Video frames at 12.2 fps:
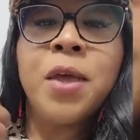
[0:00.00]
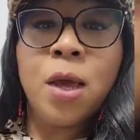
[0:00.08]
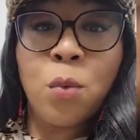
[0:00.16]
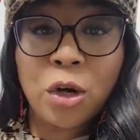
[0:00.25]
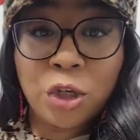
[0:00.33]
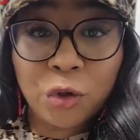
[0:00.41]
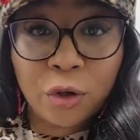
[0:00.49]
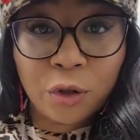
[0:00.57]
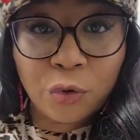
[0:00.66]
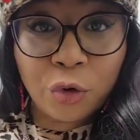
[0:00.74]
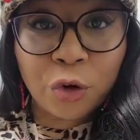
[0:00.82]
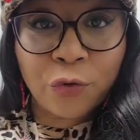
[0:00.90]
He wants you to
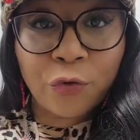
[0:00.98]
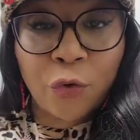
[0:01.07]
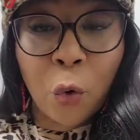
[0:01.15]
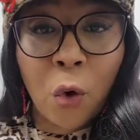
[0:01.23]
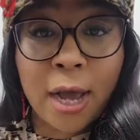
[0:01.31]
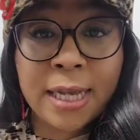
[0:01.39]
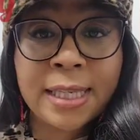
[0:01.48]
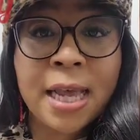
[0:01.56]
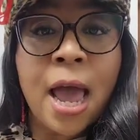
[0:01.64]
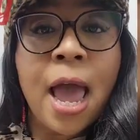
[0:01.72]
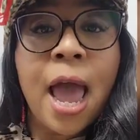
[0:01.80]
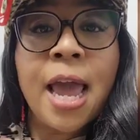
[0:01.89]
lose your voice.
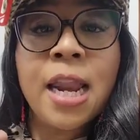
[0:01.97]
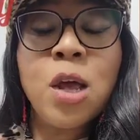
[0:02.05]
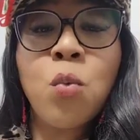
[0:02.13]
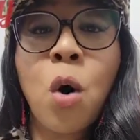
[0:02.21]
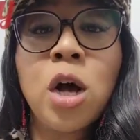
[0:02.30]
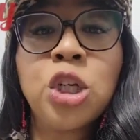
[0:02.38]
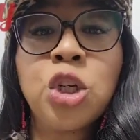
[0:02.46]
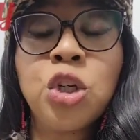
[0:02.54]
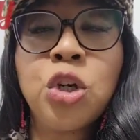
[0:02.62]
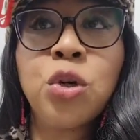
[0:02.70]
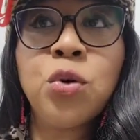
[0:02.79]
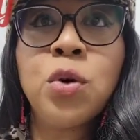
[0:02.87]
And he wants
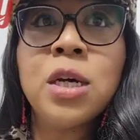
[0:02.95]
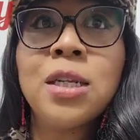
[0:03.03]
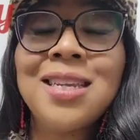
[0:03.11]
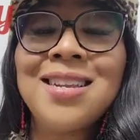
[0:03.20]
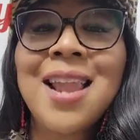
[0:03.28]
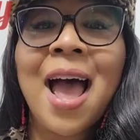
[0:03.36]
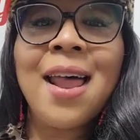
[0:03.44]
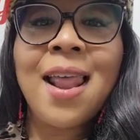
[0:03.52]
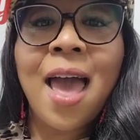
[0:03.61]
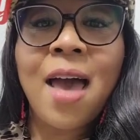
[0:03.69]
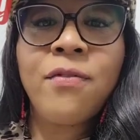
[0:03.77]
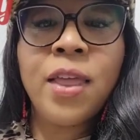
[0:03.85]
you to not
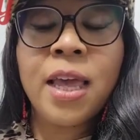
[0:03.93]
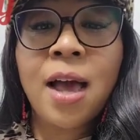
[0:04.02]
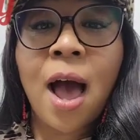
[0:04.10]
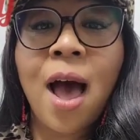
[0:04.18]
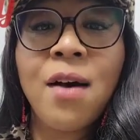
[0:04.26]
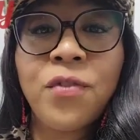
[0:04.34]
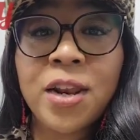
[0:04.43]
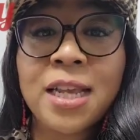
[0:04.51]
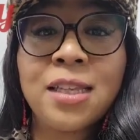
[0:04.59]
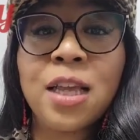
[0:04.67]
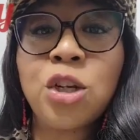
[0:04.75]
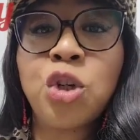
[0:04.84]
have the
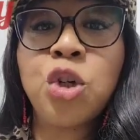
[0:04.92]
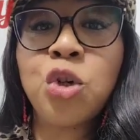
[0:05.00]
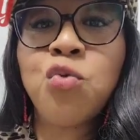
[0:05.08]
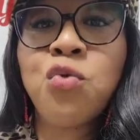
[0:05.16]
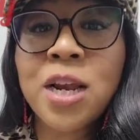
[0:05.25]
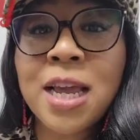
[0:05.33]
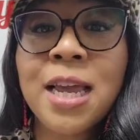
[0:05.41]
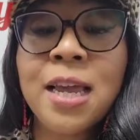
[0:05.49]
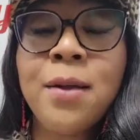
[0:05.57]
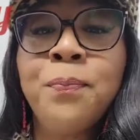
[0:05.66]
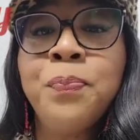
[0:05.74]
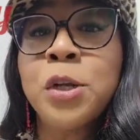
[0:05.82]
confidence that you
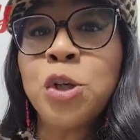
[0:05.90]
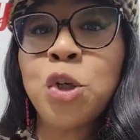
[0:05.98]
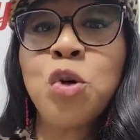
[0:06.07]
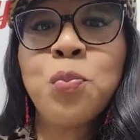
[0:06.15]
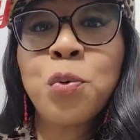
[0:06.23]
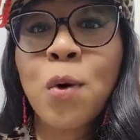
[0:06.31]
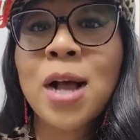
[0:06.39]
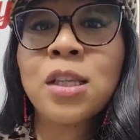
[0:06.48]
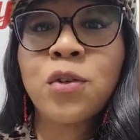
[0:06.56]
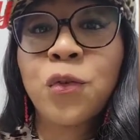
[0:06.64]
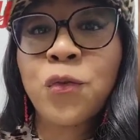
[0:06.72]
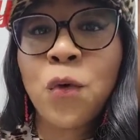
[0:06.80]
need to
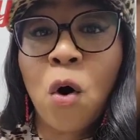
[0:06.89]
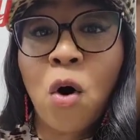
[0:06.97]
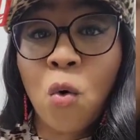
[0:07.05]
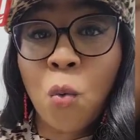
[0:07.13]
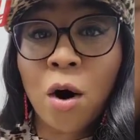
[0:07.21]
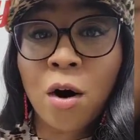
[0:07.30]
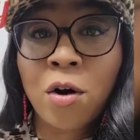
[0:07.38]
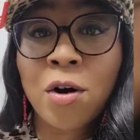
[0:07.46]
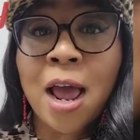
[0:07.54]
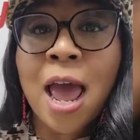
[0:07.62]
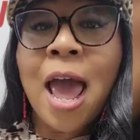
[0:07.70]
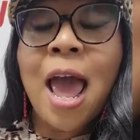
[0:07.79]
press forward
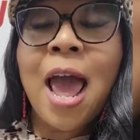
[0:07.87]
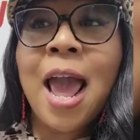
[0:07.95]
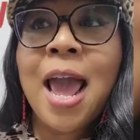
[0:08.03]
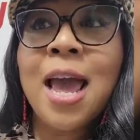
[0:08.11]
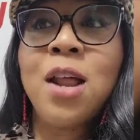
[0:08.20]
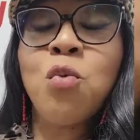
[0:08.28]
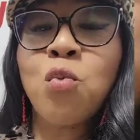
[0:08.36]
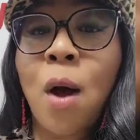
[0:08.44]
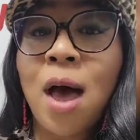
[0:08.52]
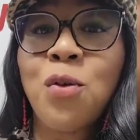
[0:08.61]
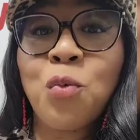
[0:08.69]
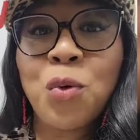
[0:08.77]
and
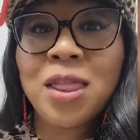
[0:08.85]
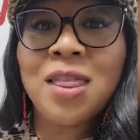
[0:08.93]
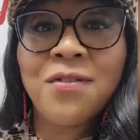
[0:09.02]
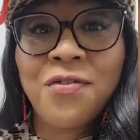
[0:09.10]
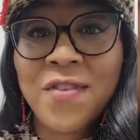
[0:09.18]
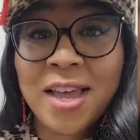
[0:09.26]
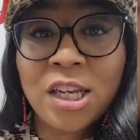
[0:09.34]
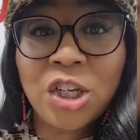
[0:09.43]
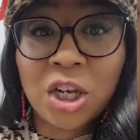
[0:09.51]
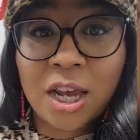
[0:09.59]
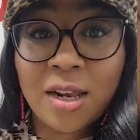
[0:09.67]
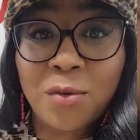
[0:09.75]
run with the
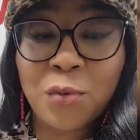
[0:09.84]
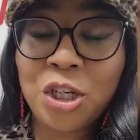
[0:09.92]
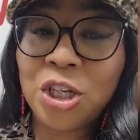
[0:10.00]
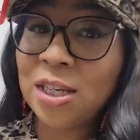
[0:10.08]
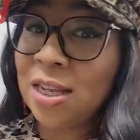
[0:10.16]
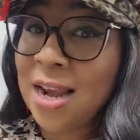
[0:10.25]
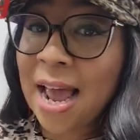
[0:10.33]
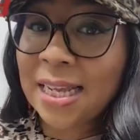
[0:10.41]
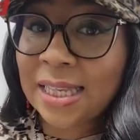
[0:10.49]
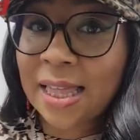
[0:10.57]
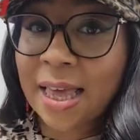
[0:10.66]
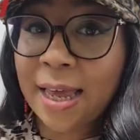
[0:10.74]
vision, which is the
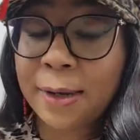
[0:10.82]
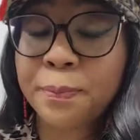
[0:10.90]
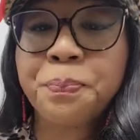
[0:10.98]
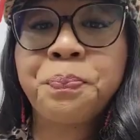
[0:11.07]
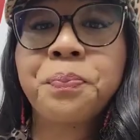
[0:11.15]
next thing.